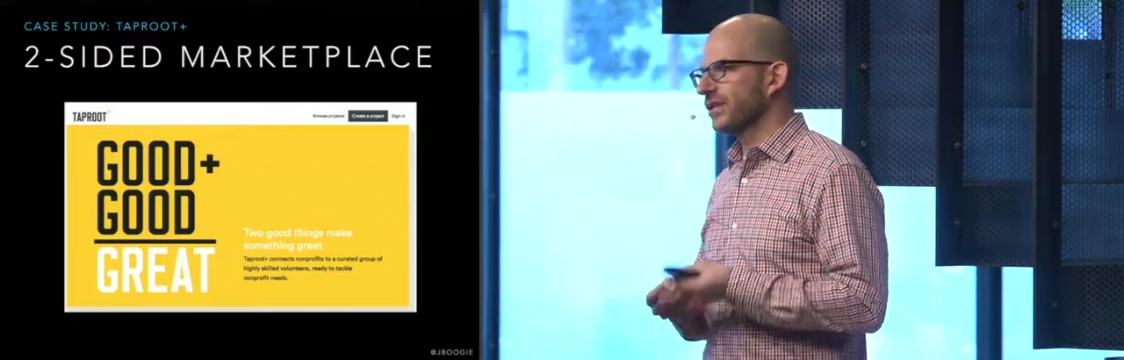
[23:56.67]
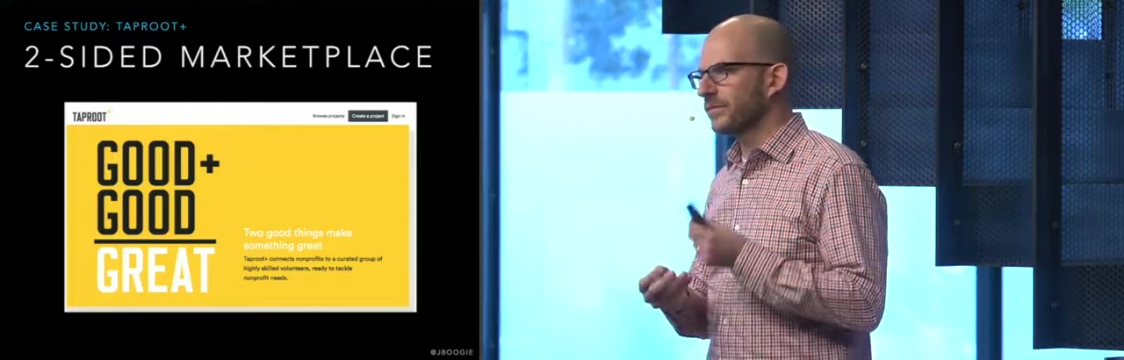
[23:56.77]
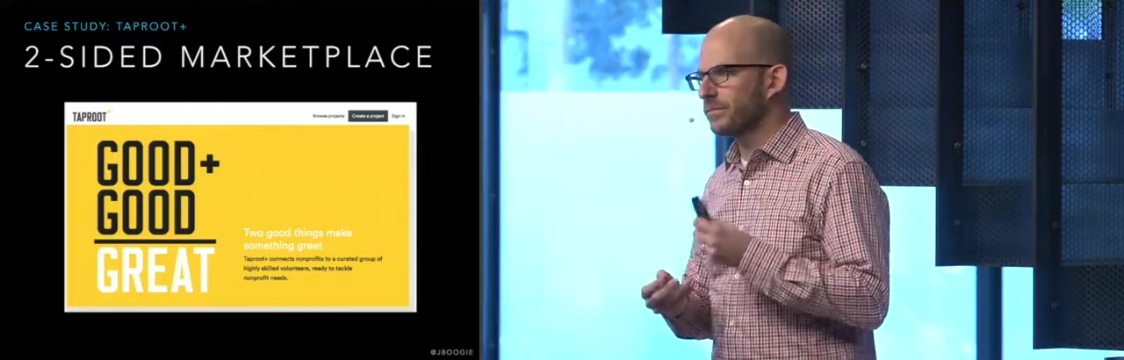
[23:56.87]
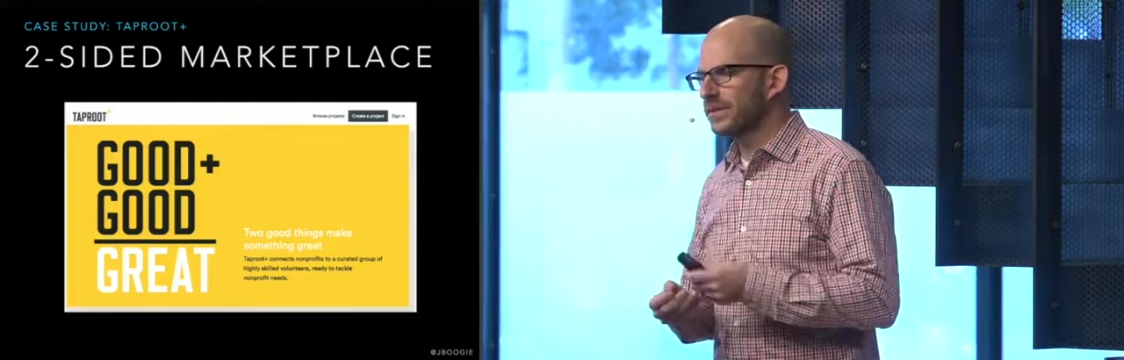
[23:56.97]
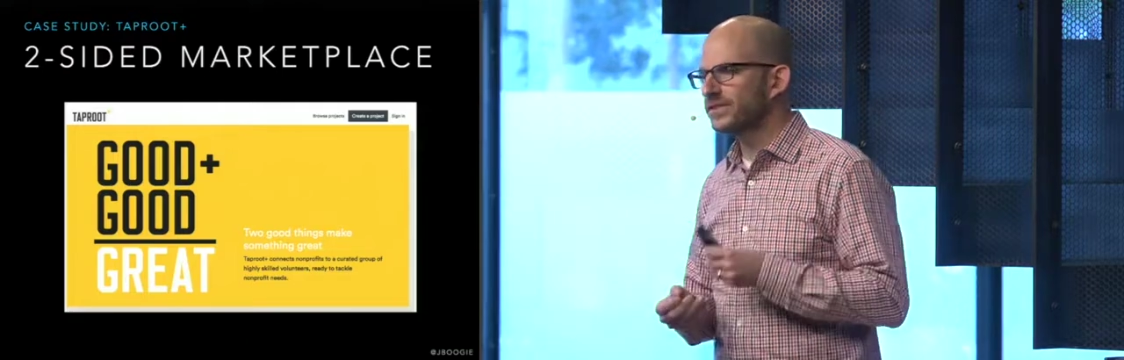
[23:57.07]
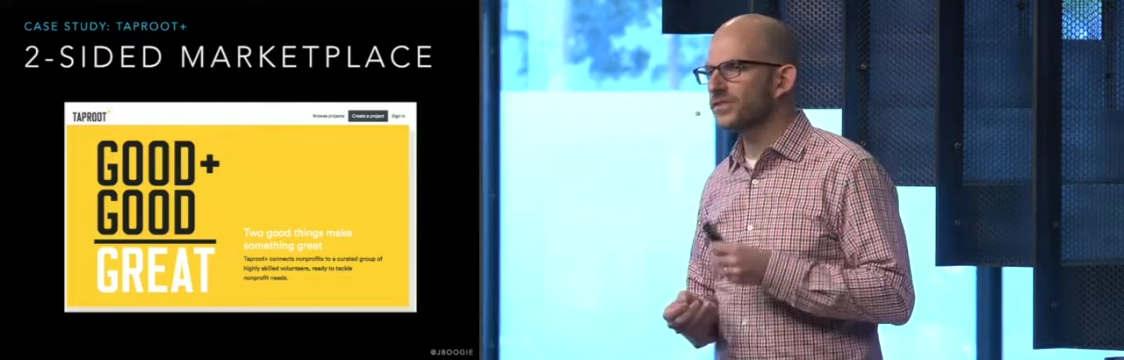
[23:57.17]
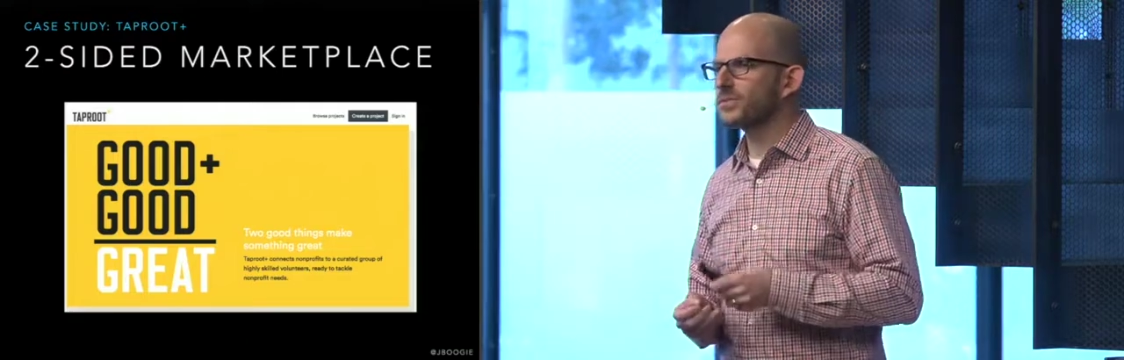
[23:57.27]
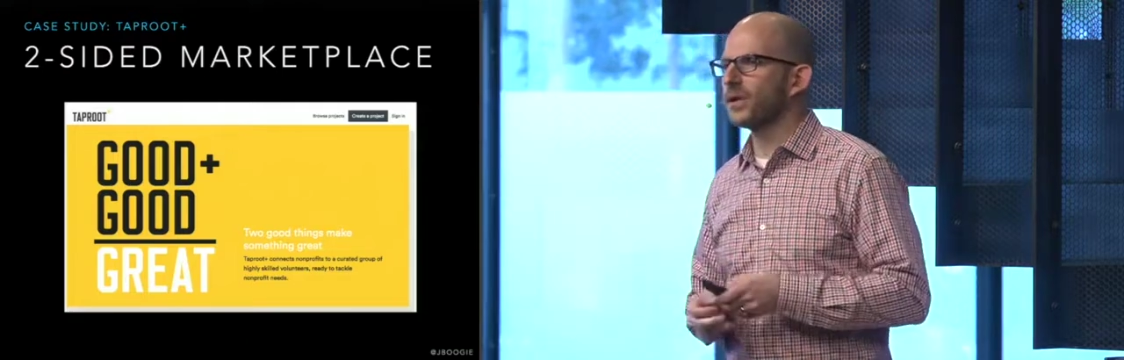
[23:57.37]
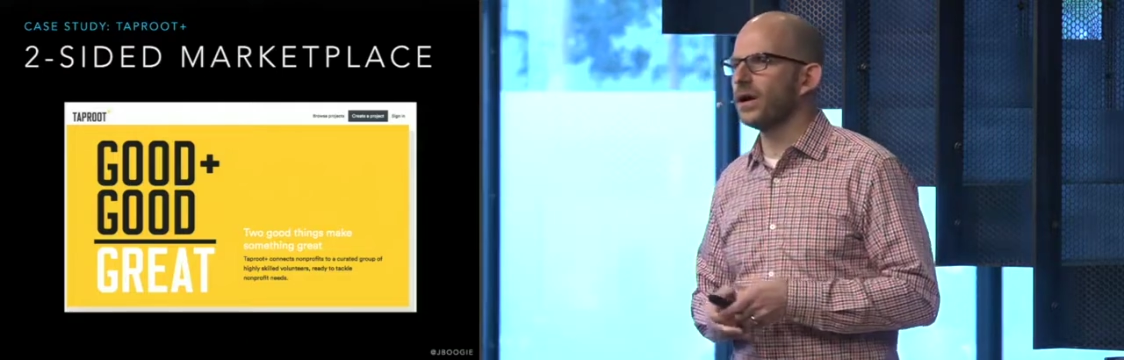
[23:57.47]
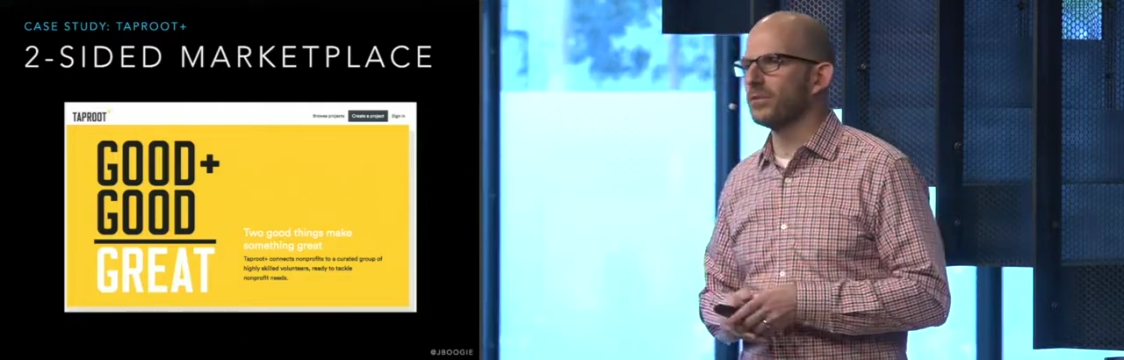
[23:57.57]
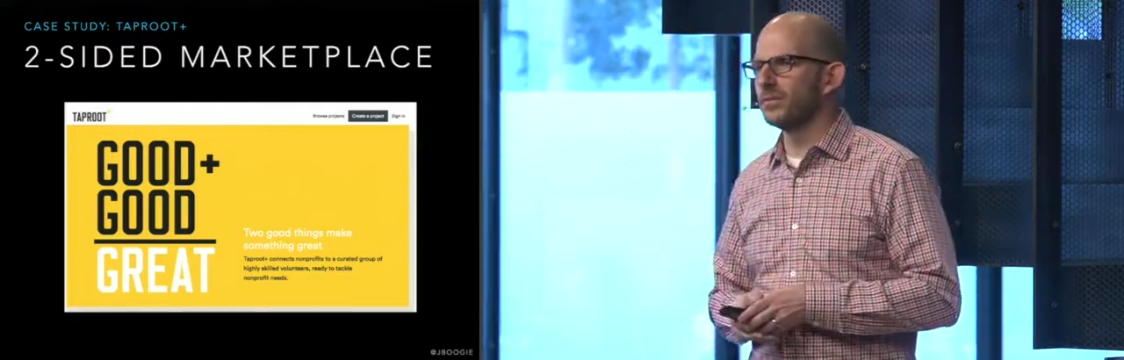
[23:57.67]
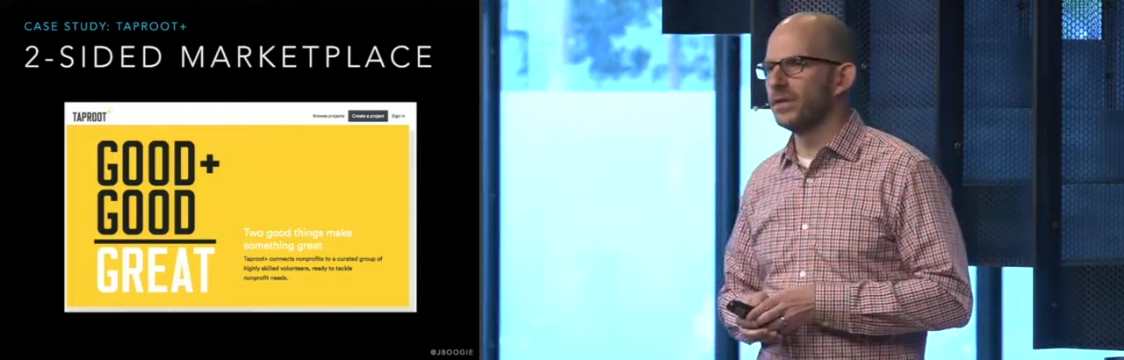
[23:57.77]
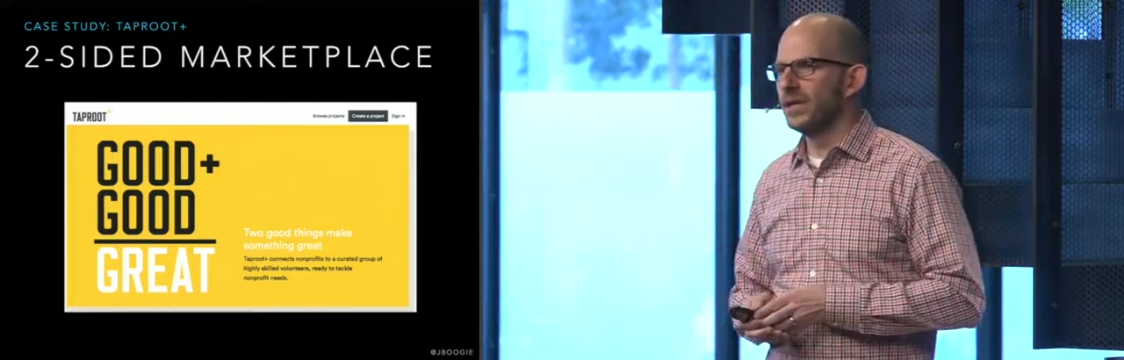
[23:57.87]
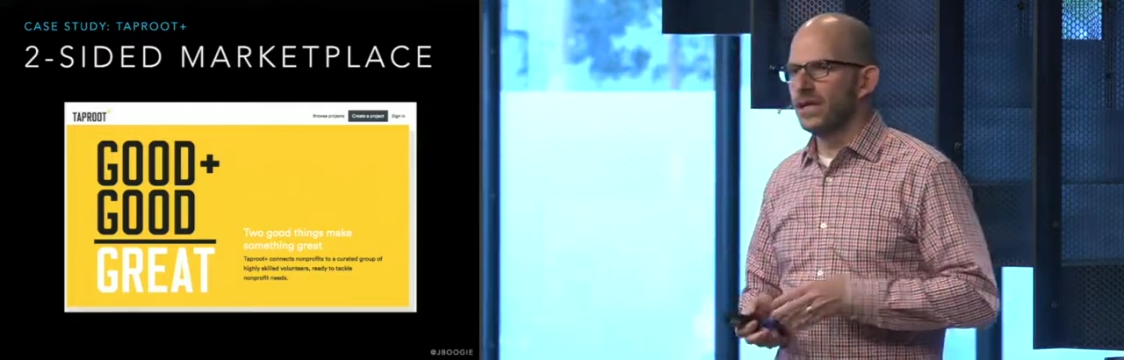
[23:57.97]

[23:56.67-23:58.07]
Now, the business problem